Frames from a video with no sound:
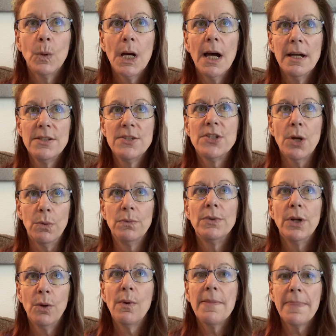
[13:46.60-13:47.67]
I don't
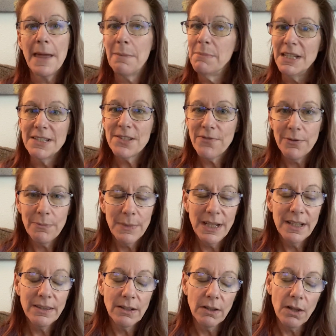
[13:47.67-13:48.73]
know what that means for me
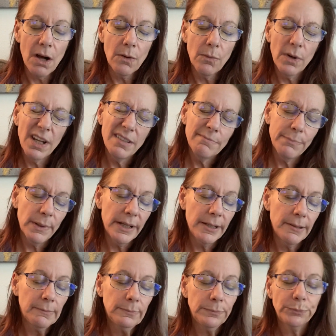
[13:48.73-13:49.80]
in the long run,
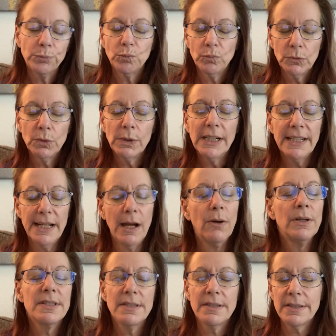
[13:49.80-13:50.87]
but right now
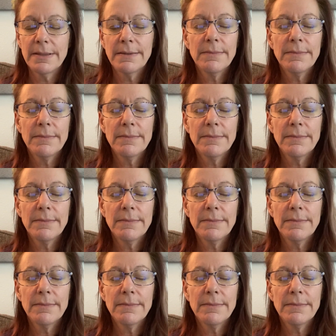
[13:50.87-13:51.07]
it's